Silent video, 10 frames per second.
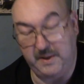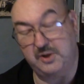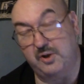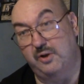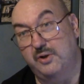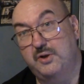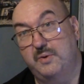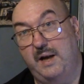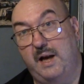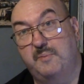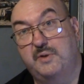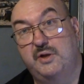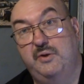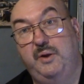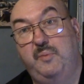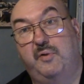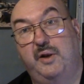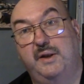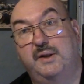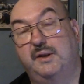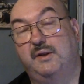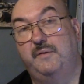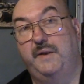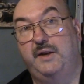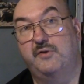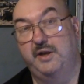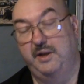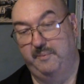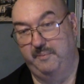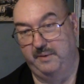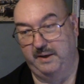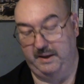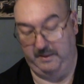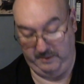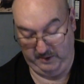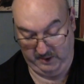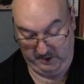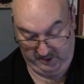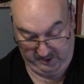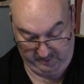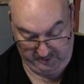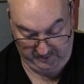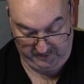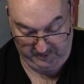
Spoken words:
There's also an absolutely brilliant little victory. What's it?